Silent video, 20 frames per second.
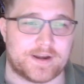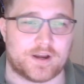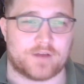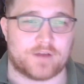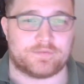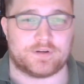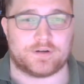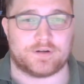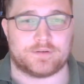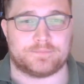
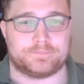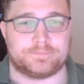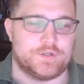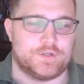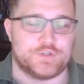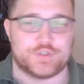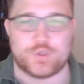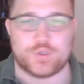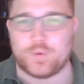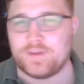here.
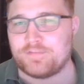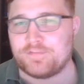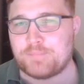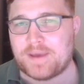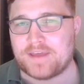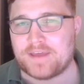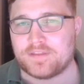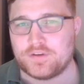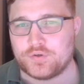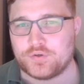So if
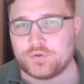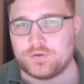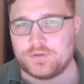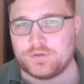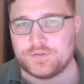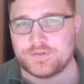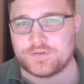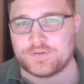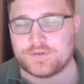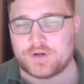path
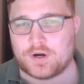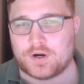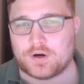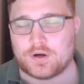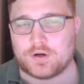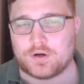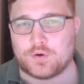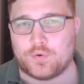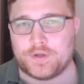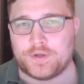integrals
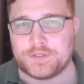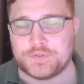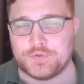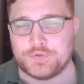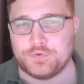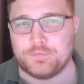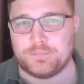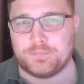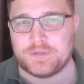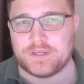are going
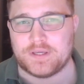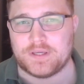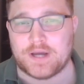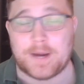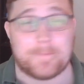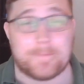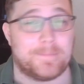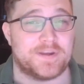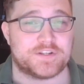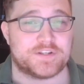to be a
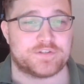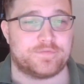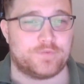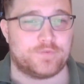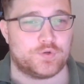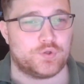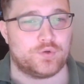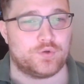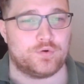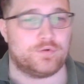must for
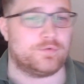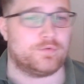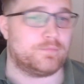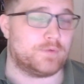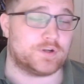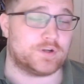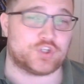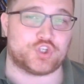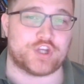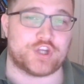you,
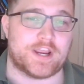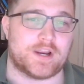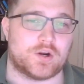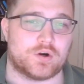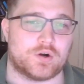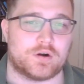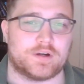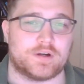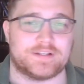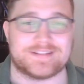
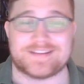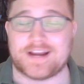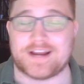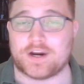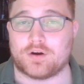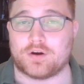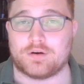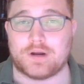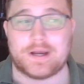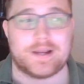Shankar and
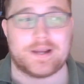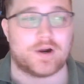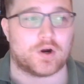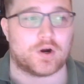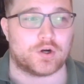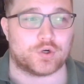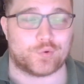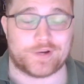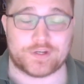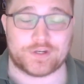Sakurai are
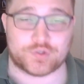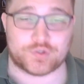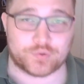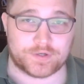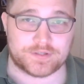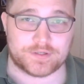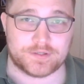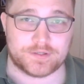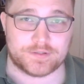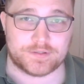great
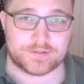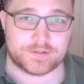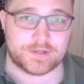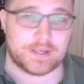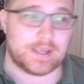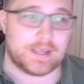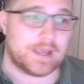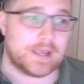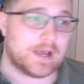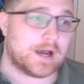choices.
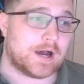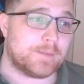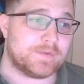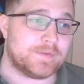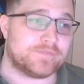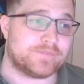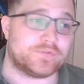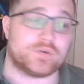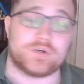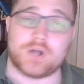
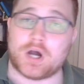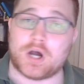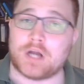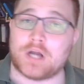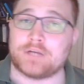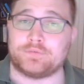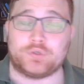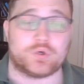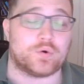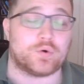If they're not,
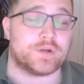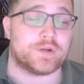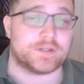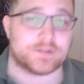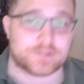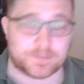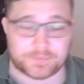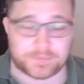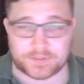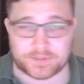if you're going to
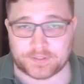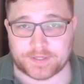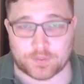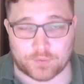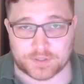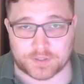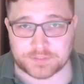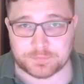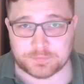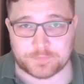something like
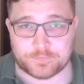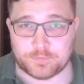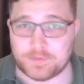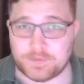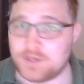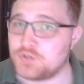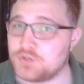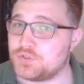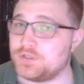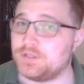quantum
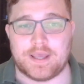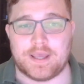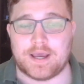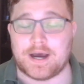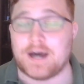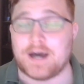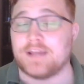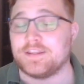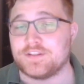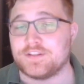information,
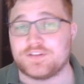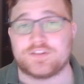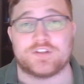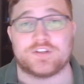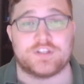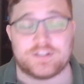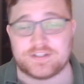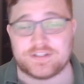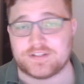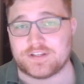this
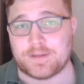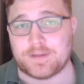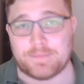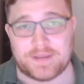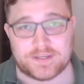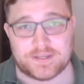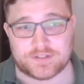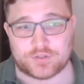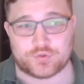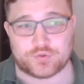is an
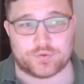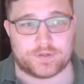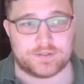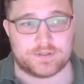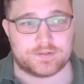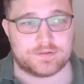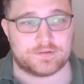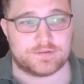amazing choice.